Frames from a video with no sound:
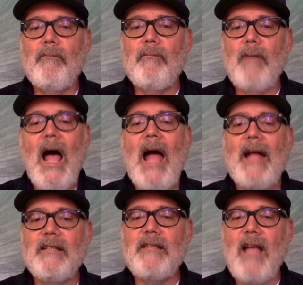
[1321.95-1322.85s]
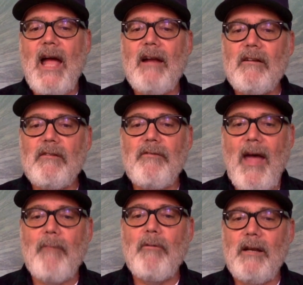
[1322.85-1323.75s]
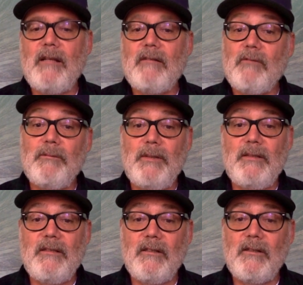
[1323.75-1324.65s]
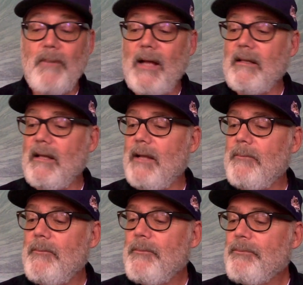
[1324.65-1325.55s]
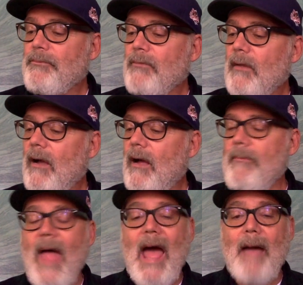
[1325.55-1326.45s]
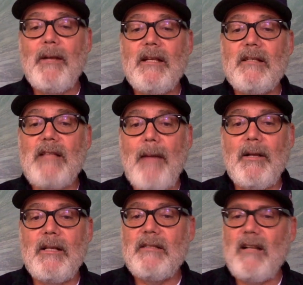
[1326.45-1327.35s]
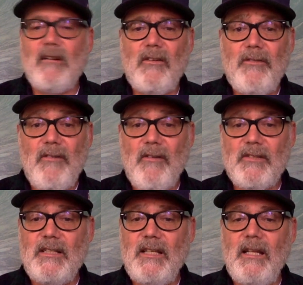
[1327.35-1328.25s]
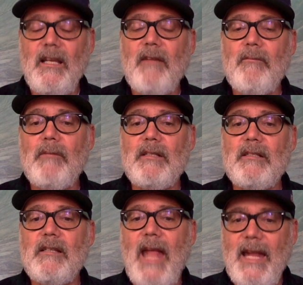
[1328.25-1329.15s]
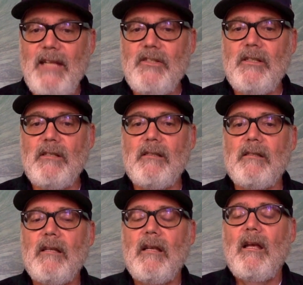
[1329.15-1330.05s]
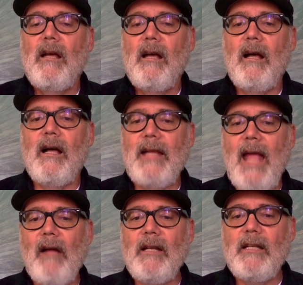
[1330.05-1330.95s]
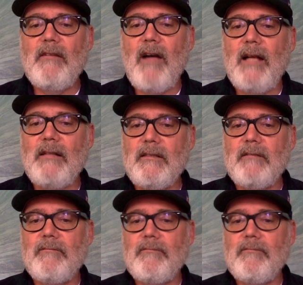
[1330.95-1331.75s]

high desire fabric would be silk back then. The abacus, I don't know if you've ever seen any of them. It's an ancient counting device.